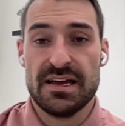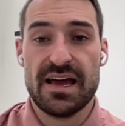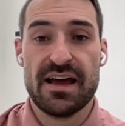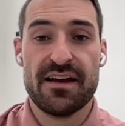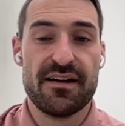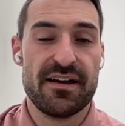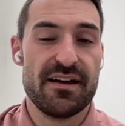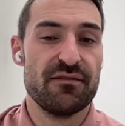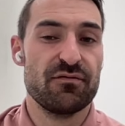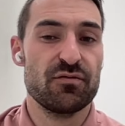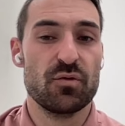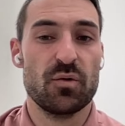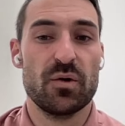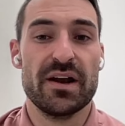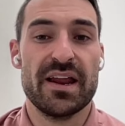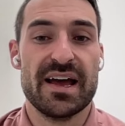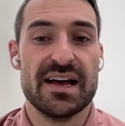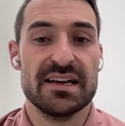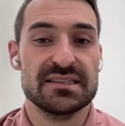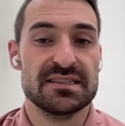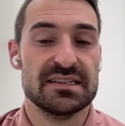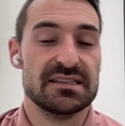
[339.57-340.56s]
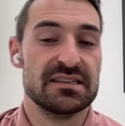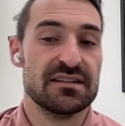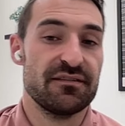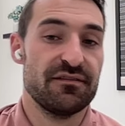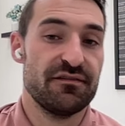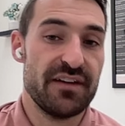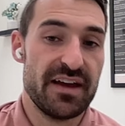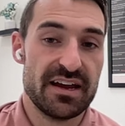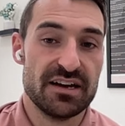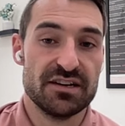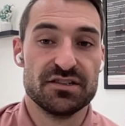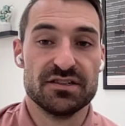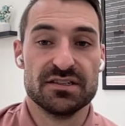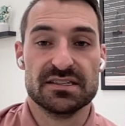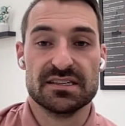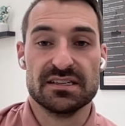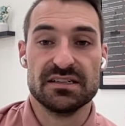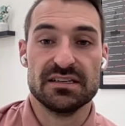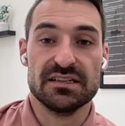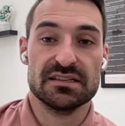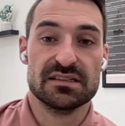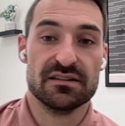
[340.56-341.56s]
everyone has its advantages
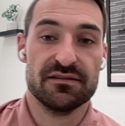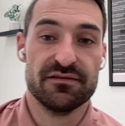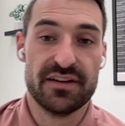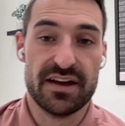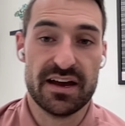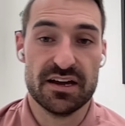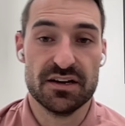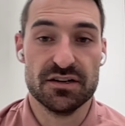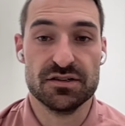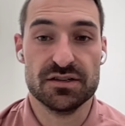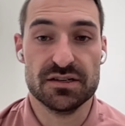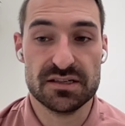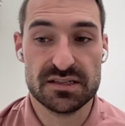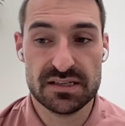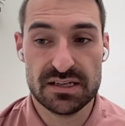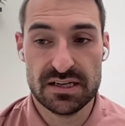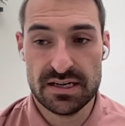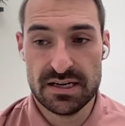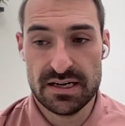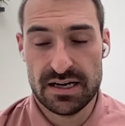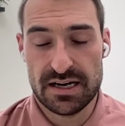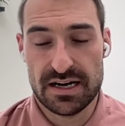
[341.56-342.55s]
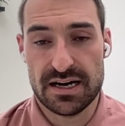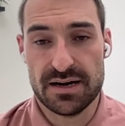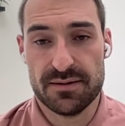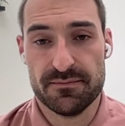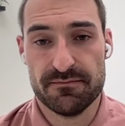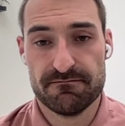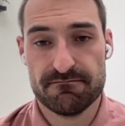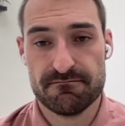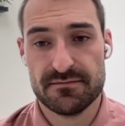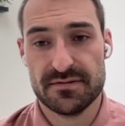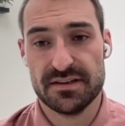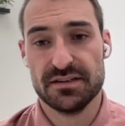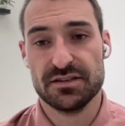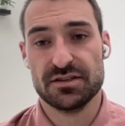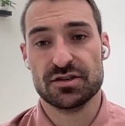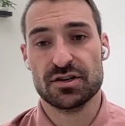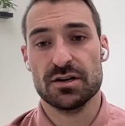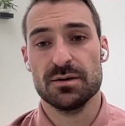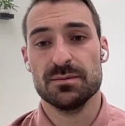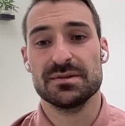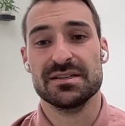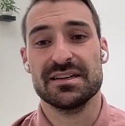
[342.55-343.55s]
and disadvantages. In
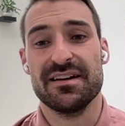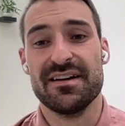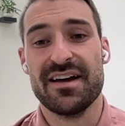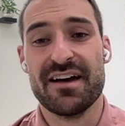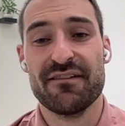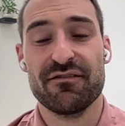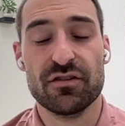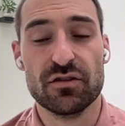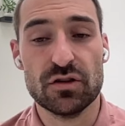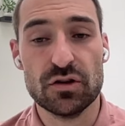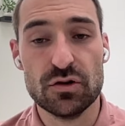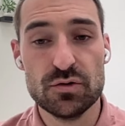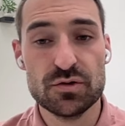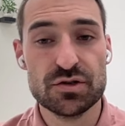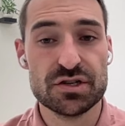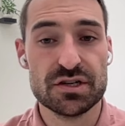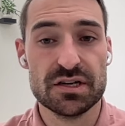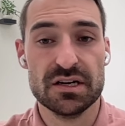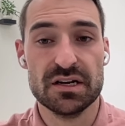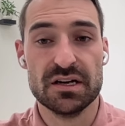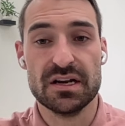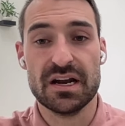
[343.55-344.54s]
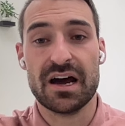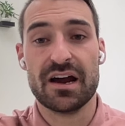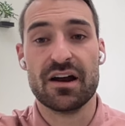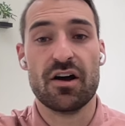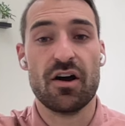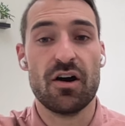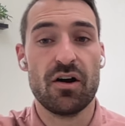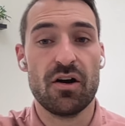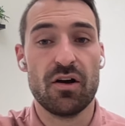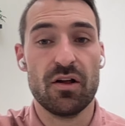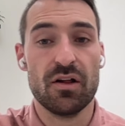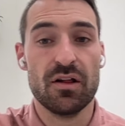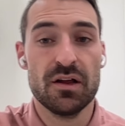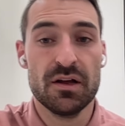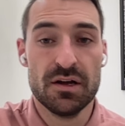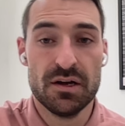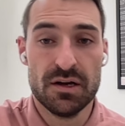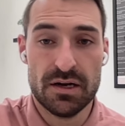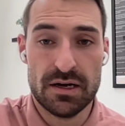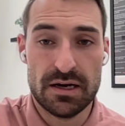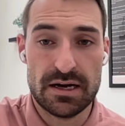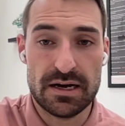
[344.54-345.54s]
terms of evolution, not all
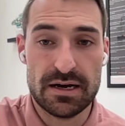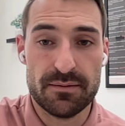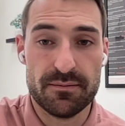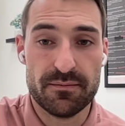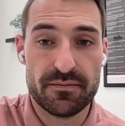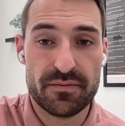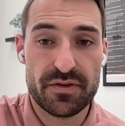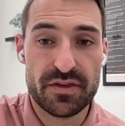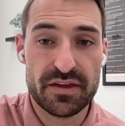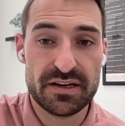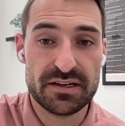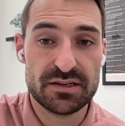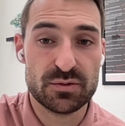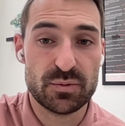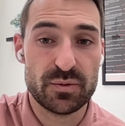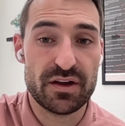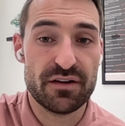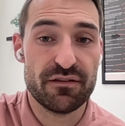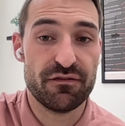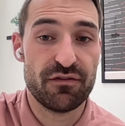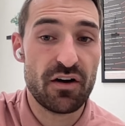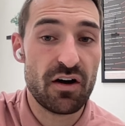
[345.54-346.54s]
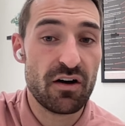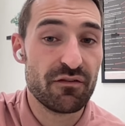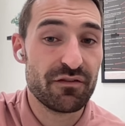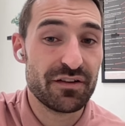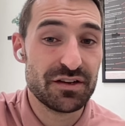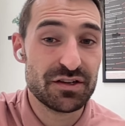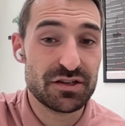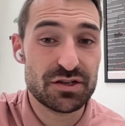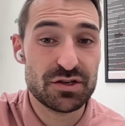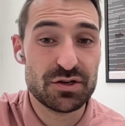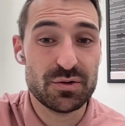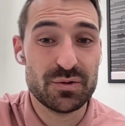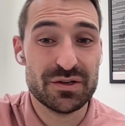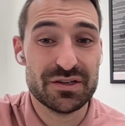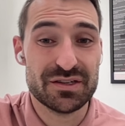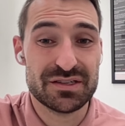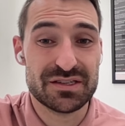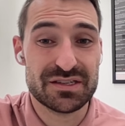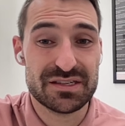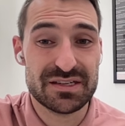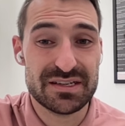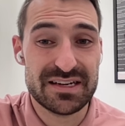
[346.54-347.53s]
things we evolve into
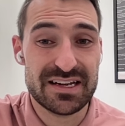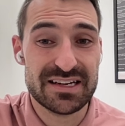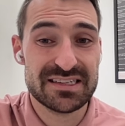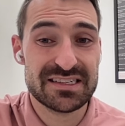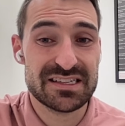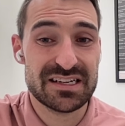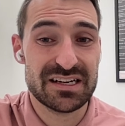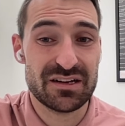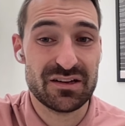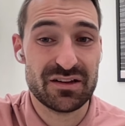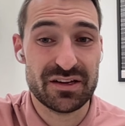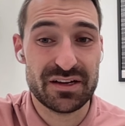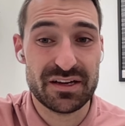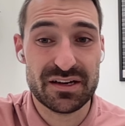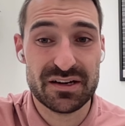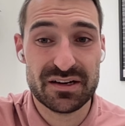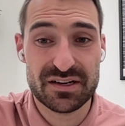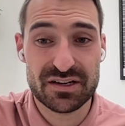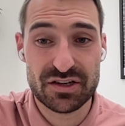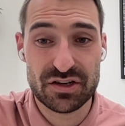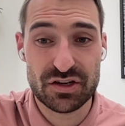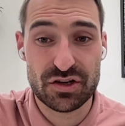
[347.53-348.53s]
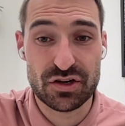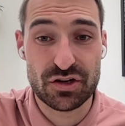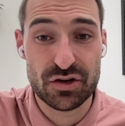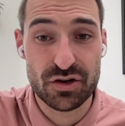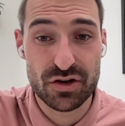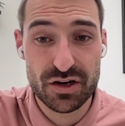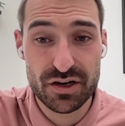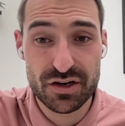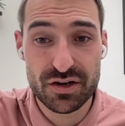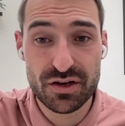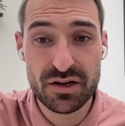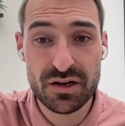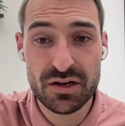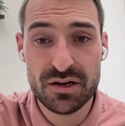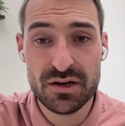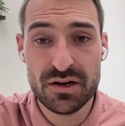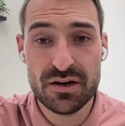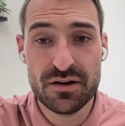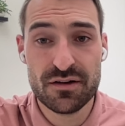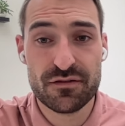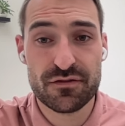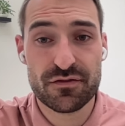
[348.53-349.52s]
is necessarily good
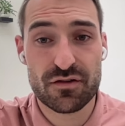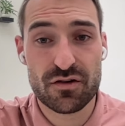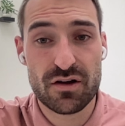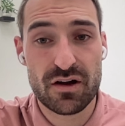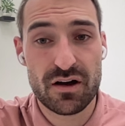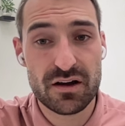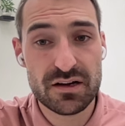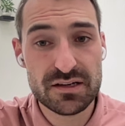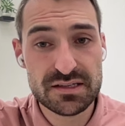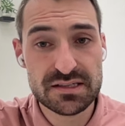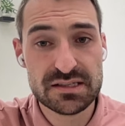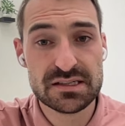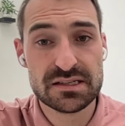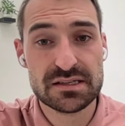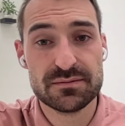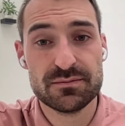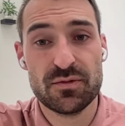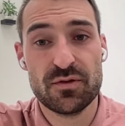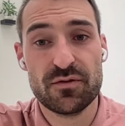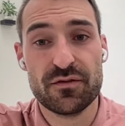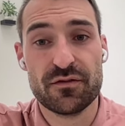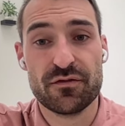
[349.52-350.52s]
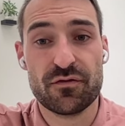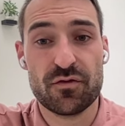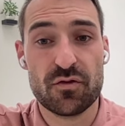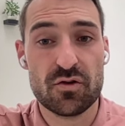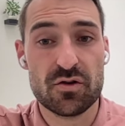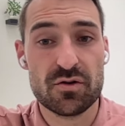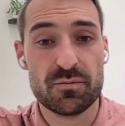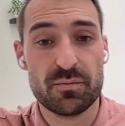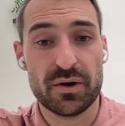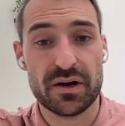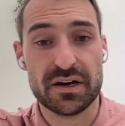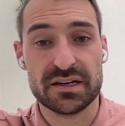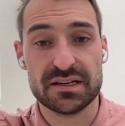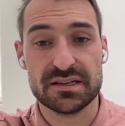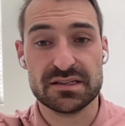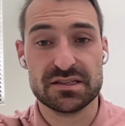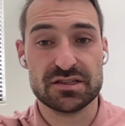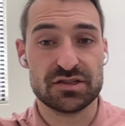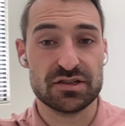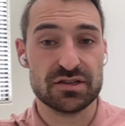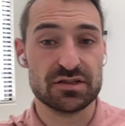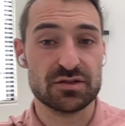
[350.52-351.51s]
for us moving forward, but
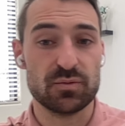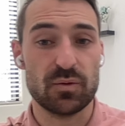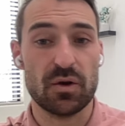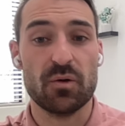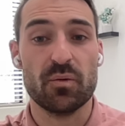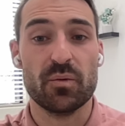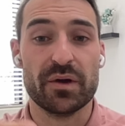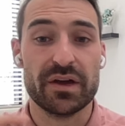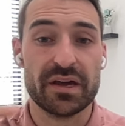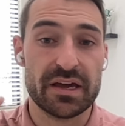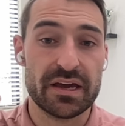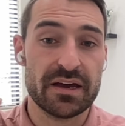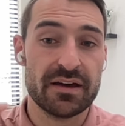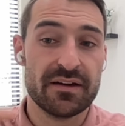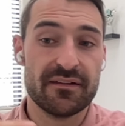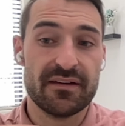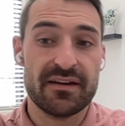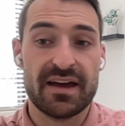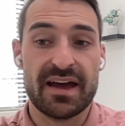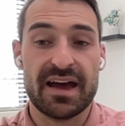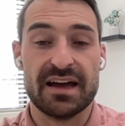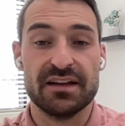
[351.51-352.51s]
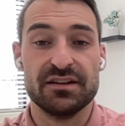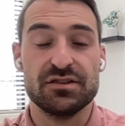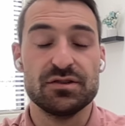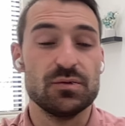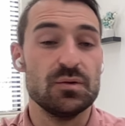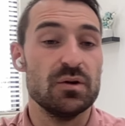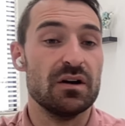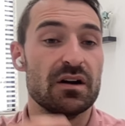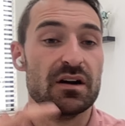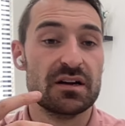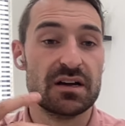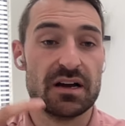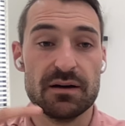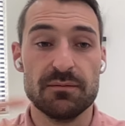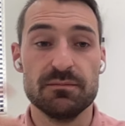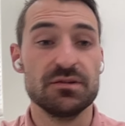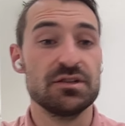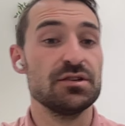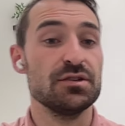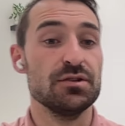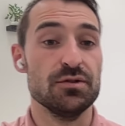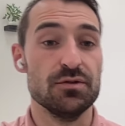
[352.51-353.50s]
it's just what we had to
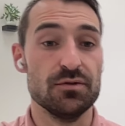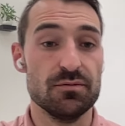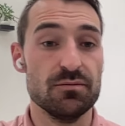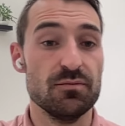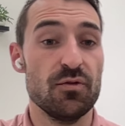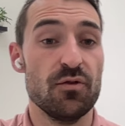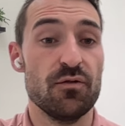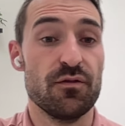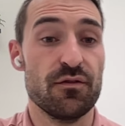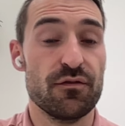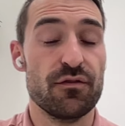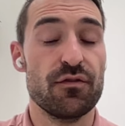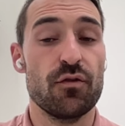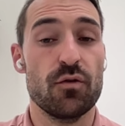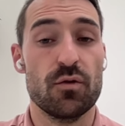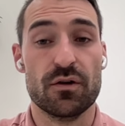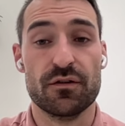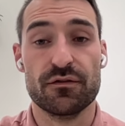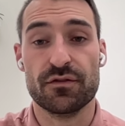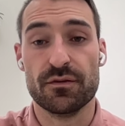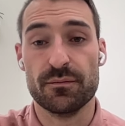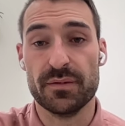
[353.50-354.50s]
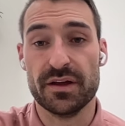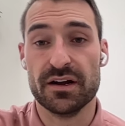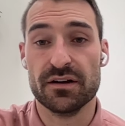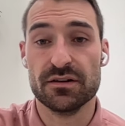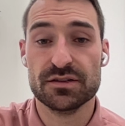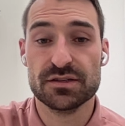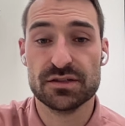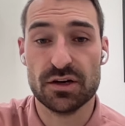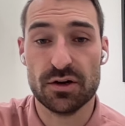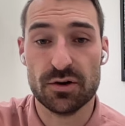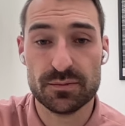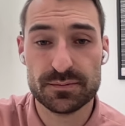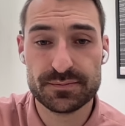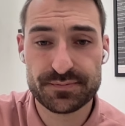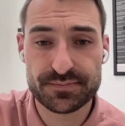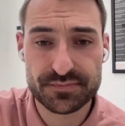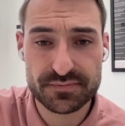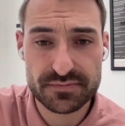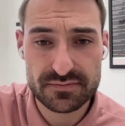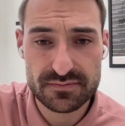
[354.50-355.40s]
come to moving forward from there. So